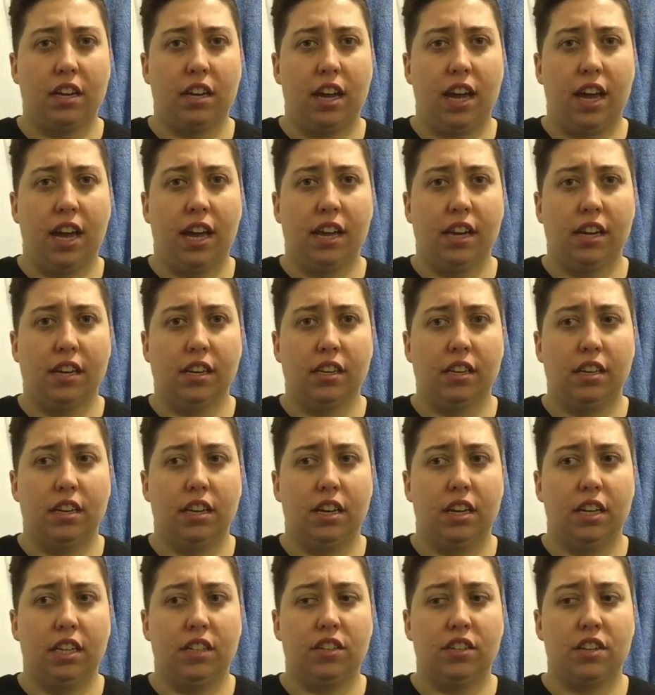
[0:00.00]
And
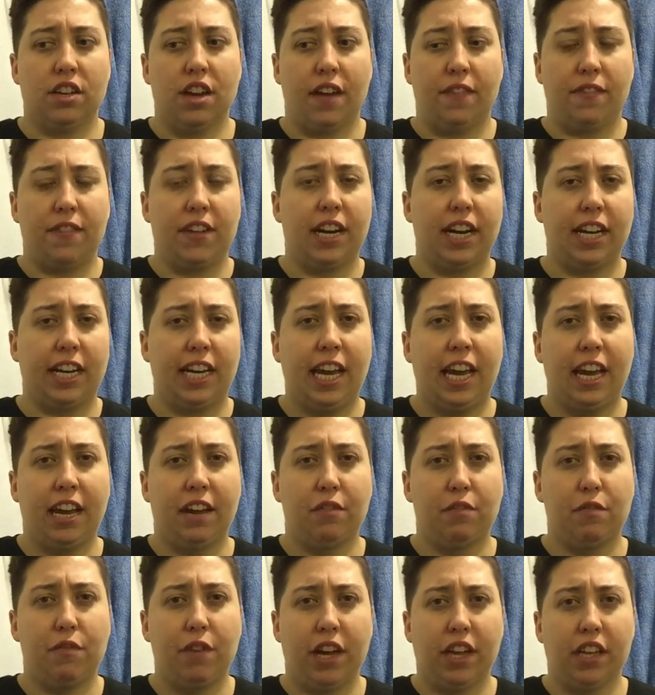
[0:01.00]
it's not that I
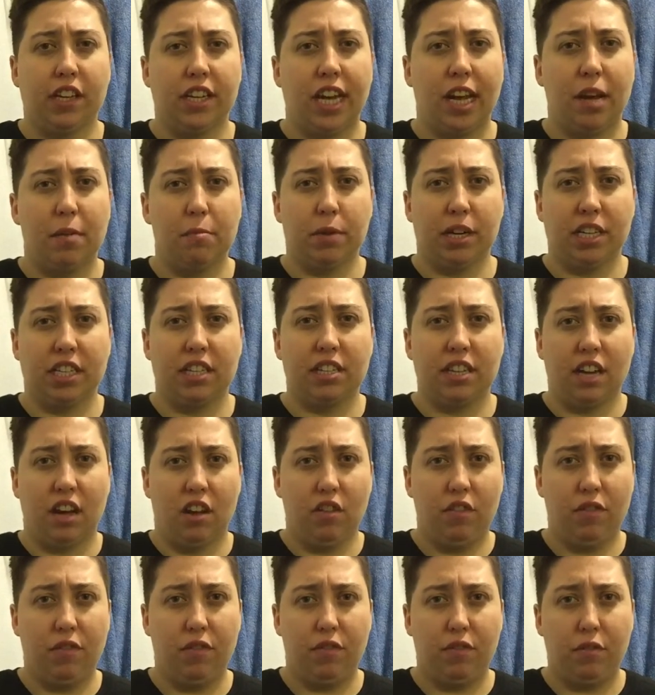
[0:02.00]
can't validate
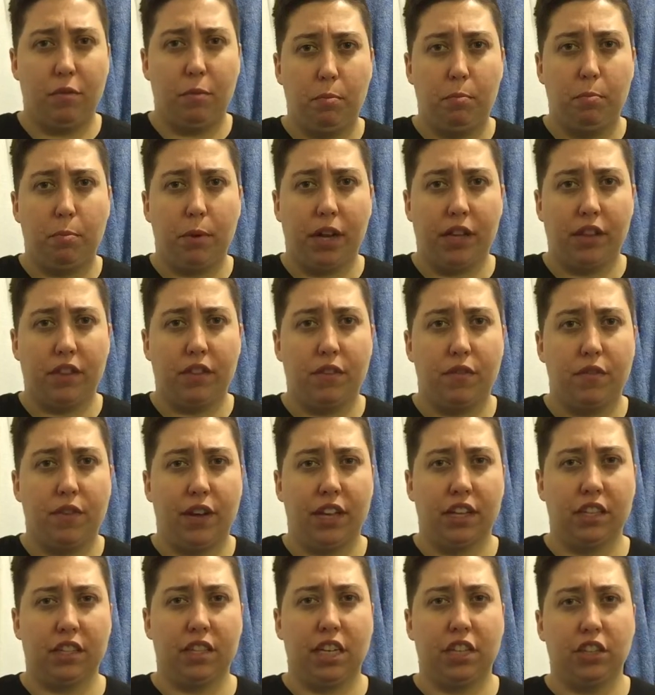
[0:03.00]
myself, but the
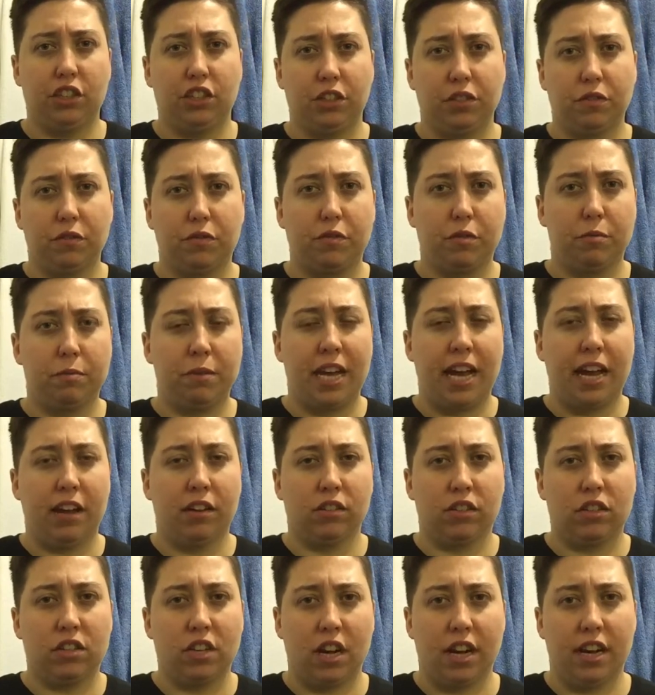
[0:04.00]
validation from the
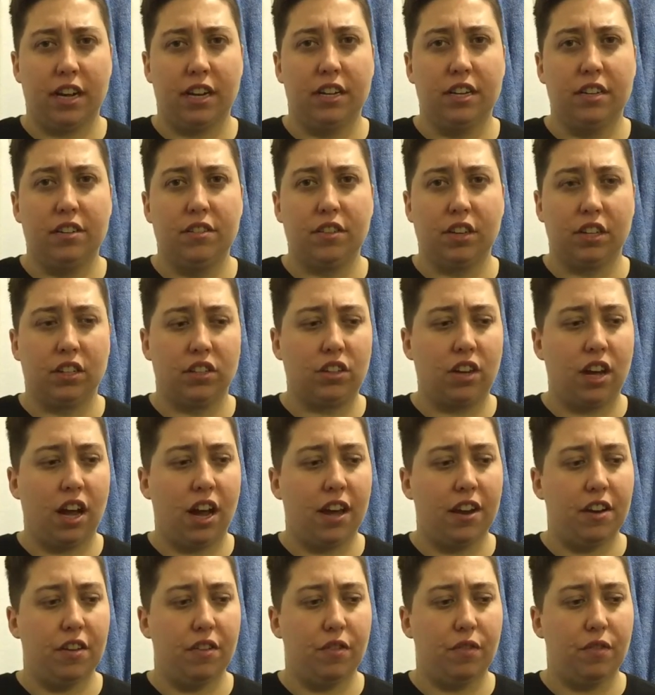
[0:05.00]
outside does
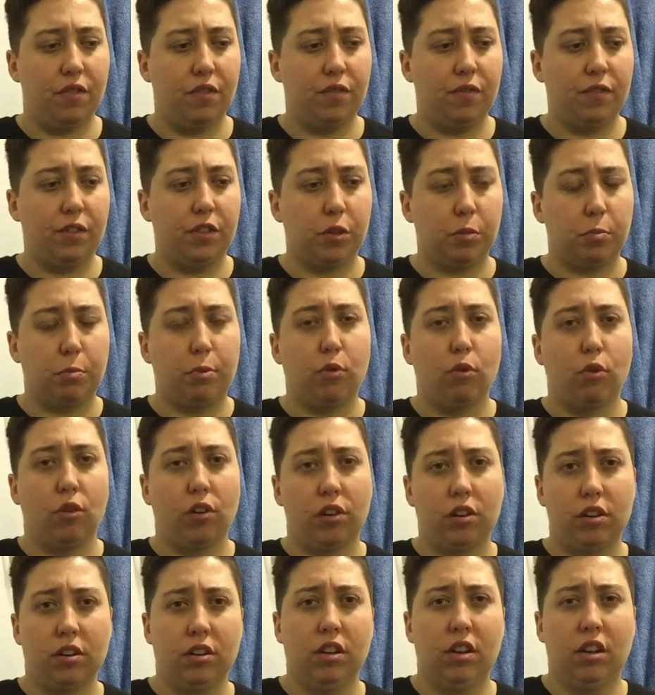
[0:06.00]
kind of
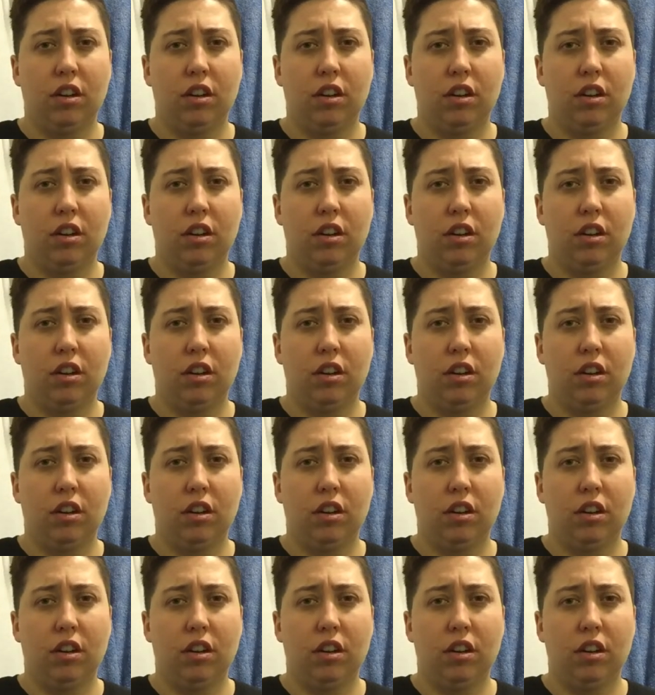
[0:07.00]
support